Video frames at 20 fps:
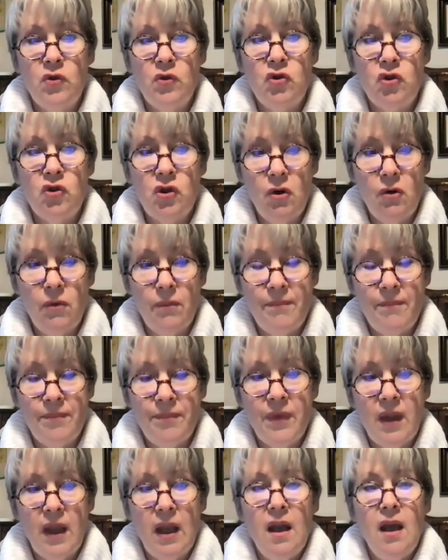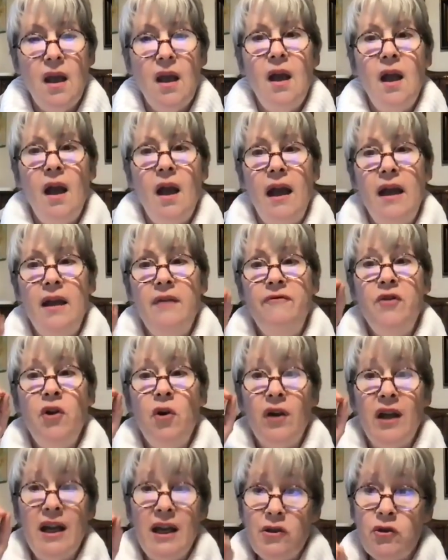So if
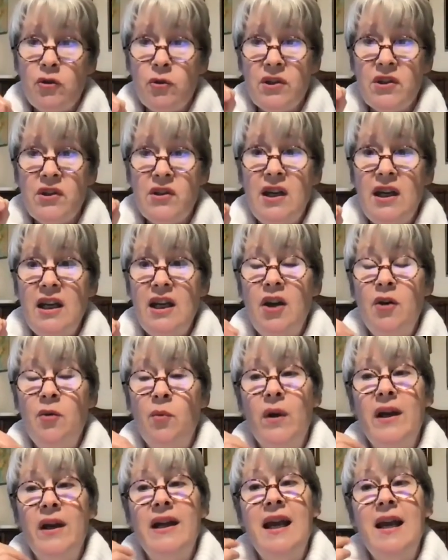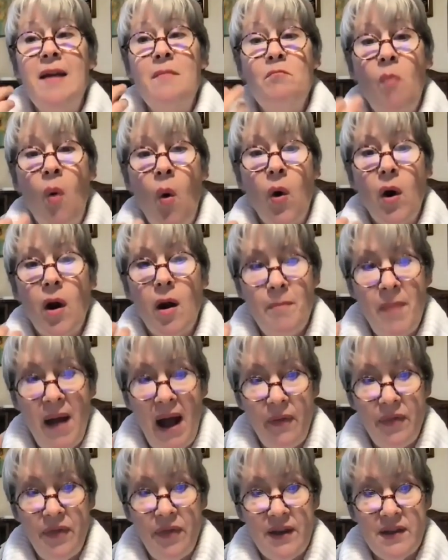you're interested in reading more
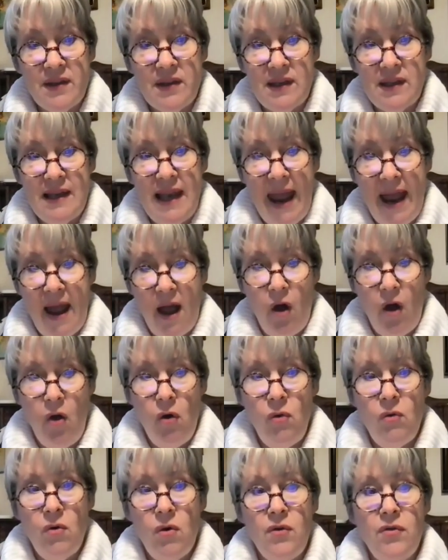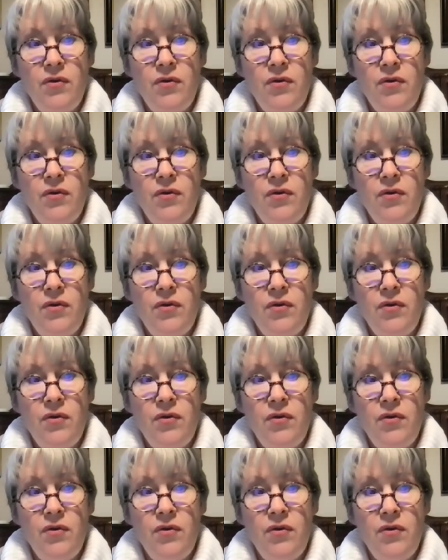about this now,